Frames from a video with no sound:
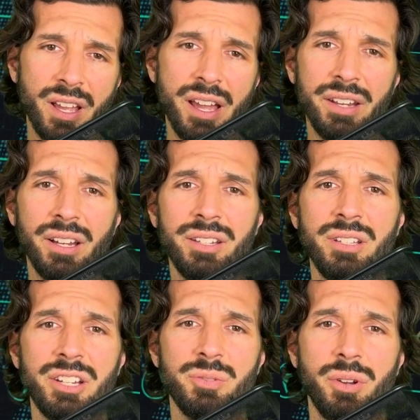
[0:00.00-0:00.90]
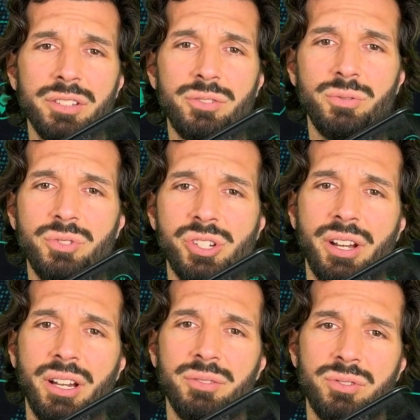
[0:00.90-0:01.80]
And I just wanted to
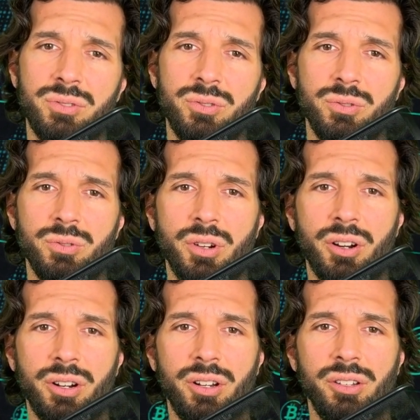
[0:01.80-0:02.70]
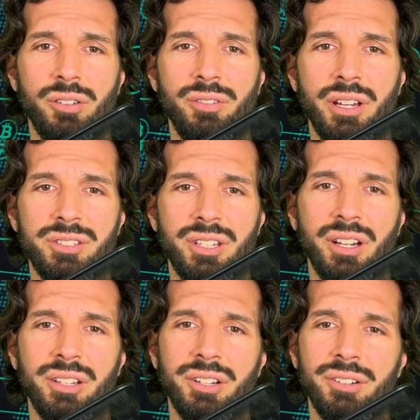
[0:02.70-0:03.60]
shout out to our lovely
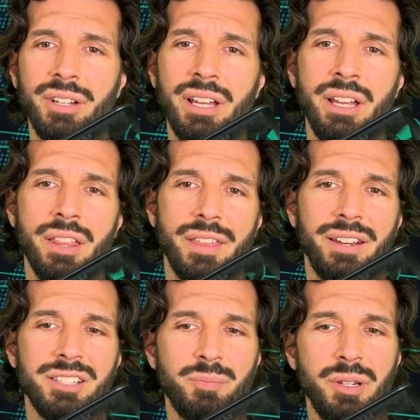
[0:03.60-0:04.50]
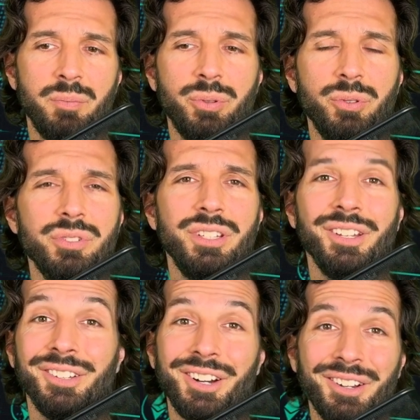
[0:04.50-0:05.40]
Atika here that has been
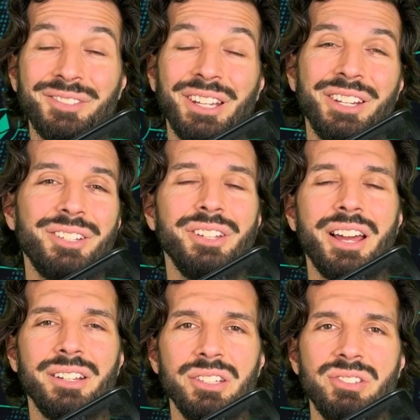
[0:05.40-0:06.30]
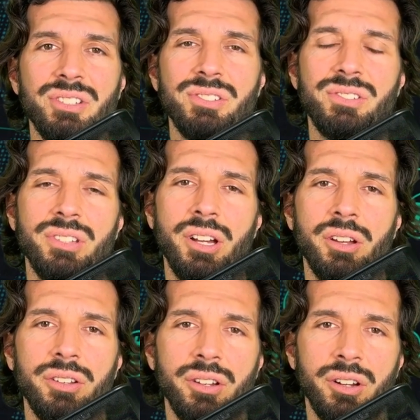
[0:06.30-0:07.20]
producing a lot of technical analysis
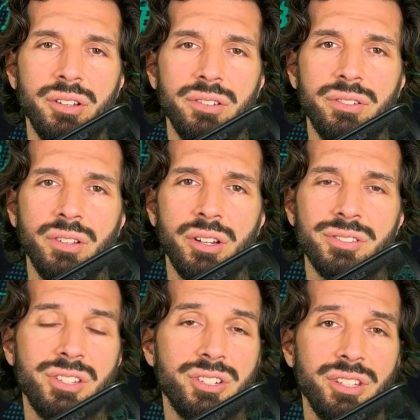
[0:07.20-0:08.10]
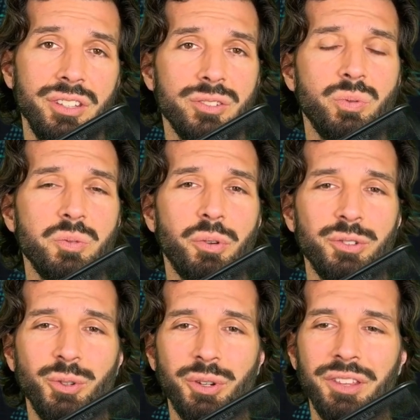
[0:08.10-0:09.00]
on essentially the
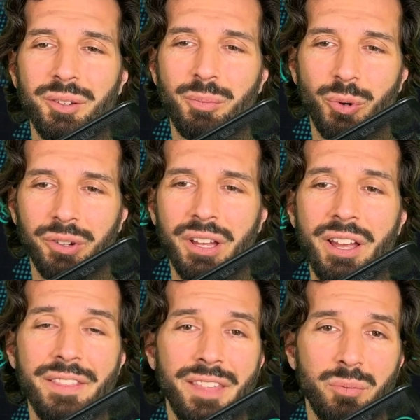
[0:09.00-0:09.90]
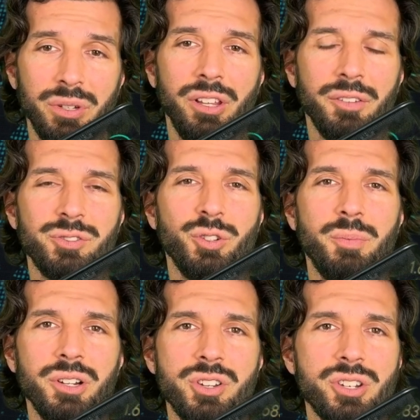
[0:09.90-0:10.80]
SwissBorg token, the Borg, that we love
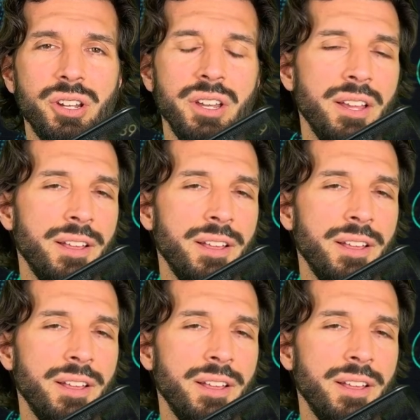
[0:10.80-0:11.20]
so much.